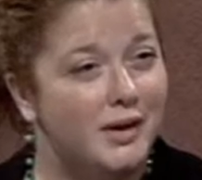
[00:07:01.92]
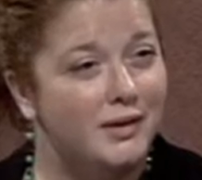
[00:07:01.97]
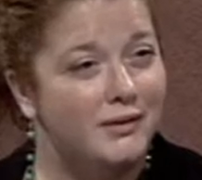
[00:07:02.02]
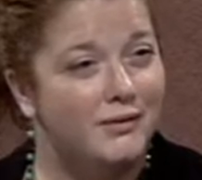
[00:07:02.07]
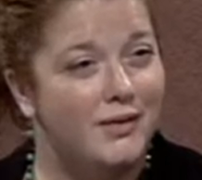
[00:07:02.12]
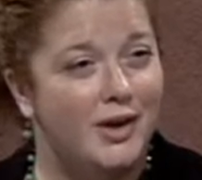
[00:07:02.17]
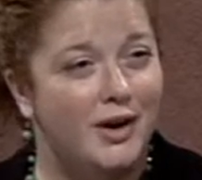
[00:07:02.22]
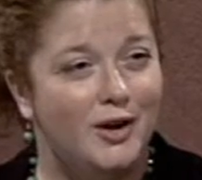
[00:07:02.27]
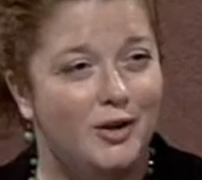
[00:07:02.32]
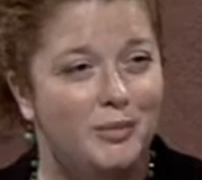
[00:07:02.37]

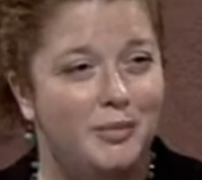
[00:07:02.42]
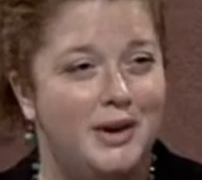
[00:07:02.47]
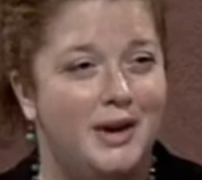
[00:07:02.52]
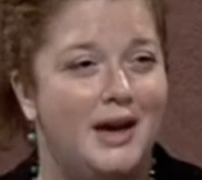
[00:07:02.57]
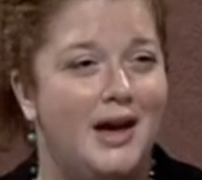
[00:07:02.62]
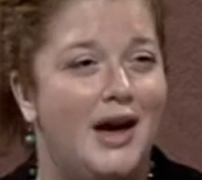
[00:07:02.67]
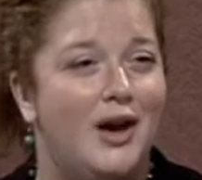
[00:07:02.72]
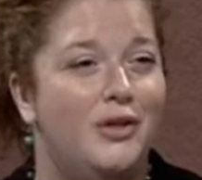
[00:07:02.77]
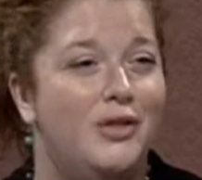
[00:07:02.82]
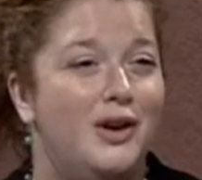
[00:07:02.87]

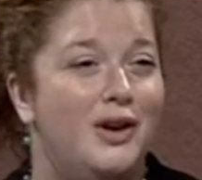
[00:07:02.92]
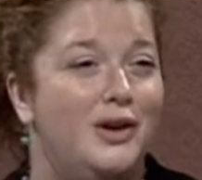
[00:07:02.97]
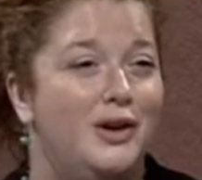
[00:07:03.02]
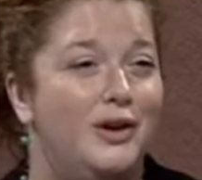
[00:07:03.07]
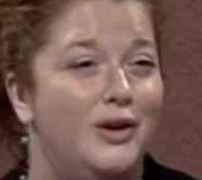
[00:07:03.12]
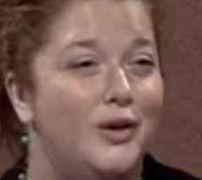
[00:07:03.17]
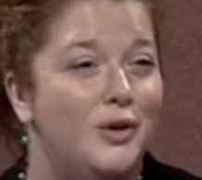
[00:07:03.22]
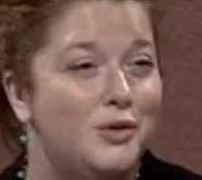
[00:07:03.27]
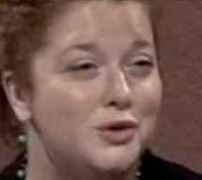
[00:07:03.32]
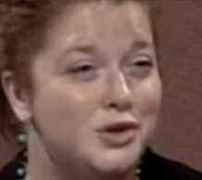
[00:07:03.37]
environment, how they
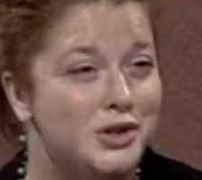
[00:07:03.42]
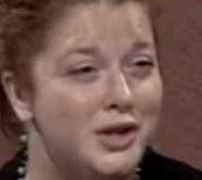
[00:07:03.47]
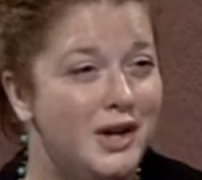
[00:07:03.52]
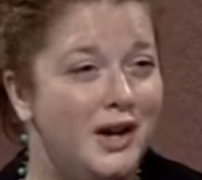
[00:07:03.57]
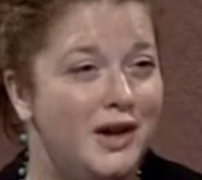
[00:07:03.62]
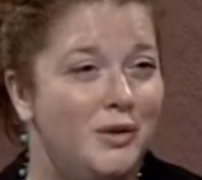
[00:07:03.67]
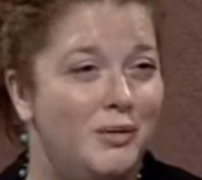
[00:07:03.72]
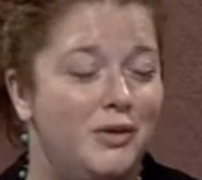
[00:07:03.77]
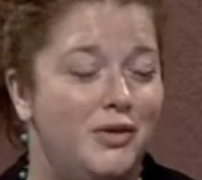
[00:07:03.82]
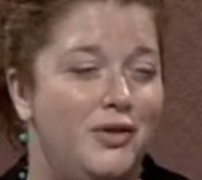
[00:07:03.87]

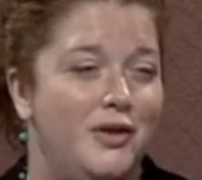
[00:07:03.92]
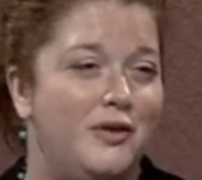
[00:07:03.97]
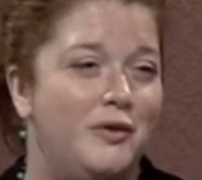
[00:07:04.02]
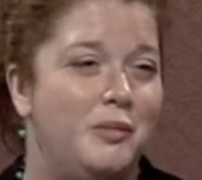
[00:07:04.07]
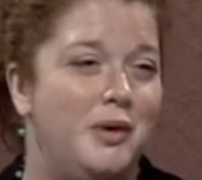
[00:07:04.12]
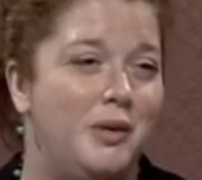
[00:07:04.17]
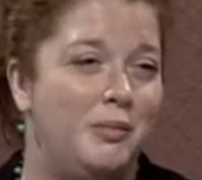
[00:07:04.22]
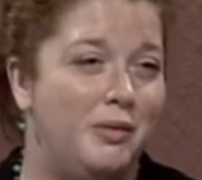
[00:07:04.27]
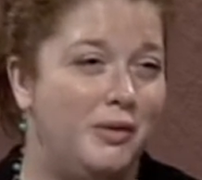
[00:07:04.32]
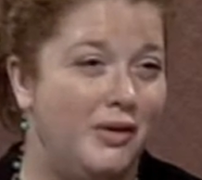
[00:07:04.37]
negotiate with these
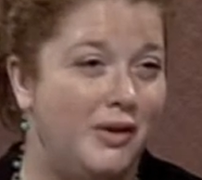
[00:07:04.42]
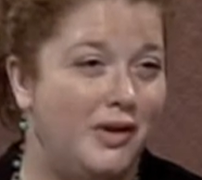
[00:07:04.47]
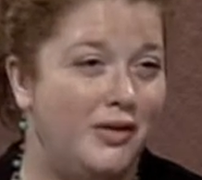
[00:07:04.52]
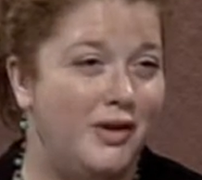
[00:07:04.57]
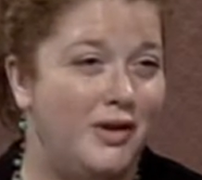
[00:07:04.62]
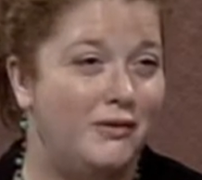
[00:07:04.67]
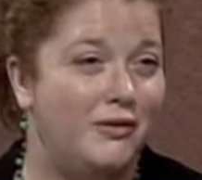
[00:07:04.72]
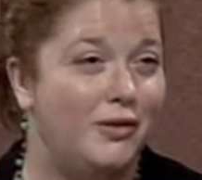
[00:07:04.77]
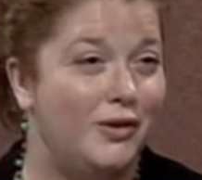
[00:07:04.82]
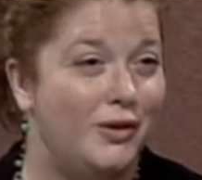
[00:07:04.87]
people that
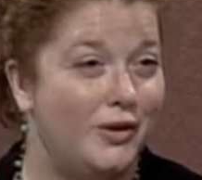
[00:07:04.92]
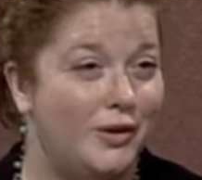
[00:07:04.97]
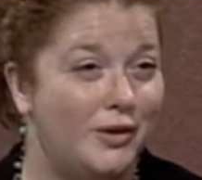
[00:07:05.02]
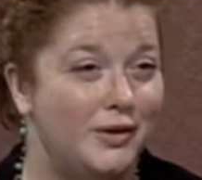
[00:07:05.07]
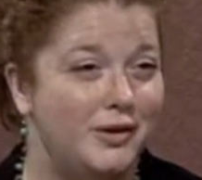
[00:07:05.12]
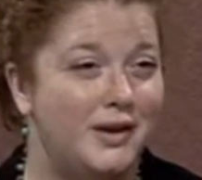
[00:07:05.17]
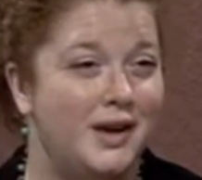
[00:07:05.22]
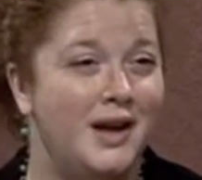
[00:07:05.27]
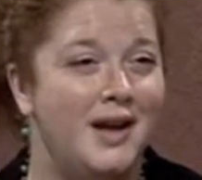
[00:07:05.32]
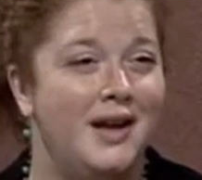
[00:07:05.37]
they've
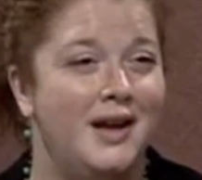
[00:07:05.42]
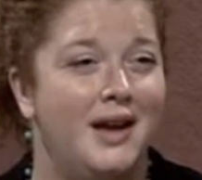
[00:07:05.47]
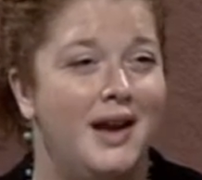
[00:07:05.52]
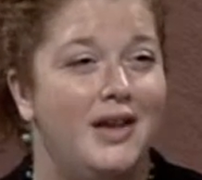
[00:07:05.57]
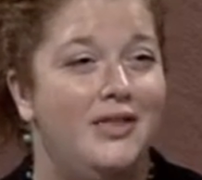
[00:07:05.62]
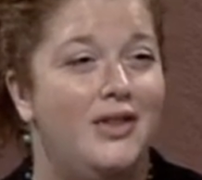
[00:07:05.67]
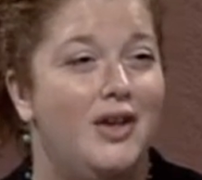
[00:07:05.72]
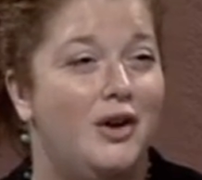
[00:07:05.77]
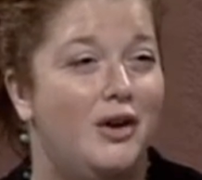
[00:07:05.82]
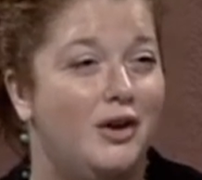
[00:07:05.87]
learned
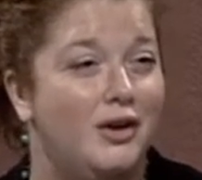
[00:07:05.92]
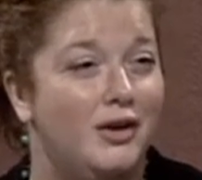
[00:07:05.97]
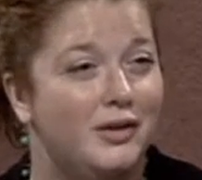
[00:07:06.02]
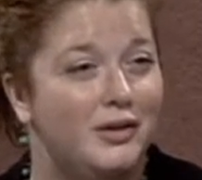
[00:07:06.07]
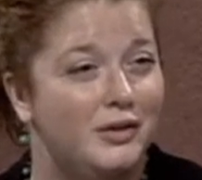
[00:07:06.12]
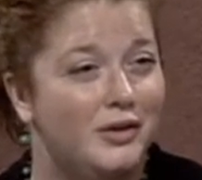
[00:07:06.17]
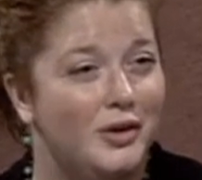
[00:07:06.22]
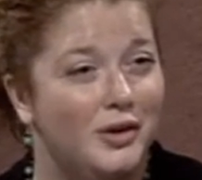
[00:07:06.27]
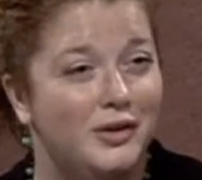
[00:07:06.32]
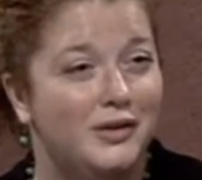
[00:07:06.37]
and they're
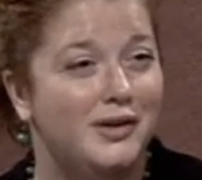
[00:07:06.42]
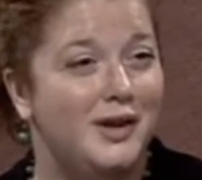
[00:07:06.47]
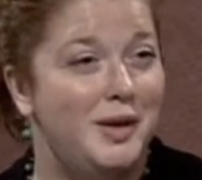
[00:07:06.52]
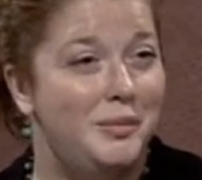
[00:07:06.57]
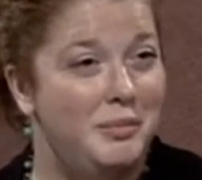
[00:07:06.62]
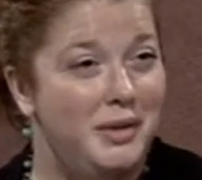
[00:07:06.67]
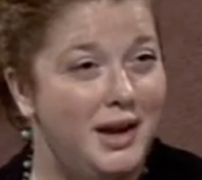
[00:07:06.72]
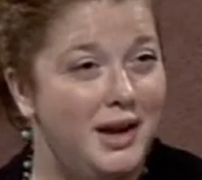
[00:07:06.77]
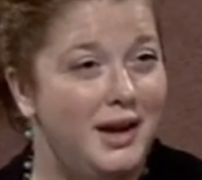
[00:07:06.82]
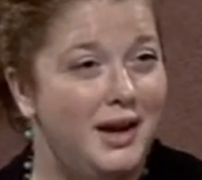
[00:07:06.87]
currently
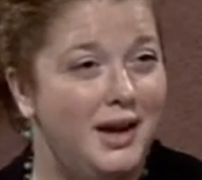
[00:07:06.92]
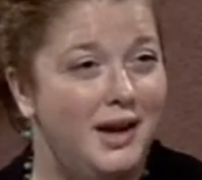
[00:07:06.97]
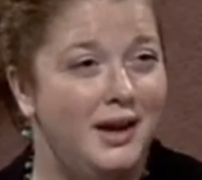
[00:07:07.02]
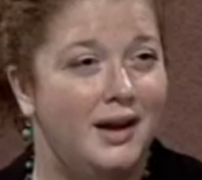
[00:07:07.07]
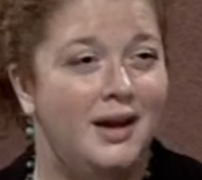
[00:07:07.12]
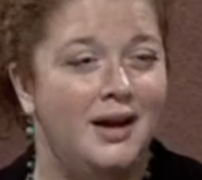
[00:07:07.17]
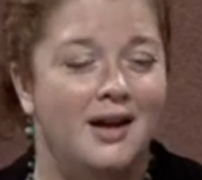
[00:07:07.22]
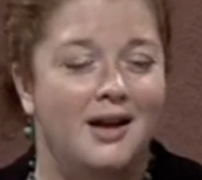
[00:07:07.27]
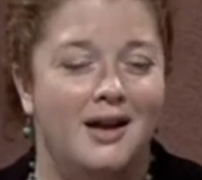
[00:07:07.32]
meeting.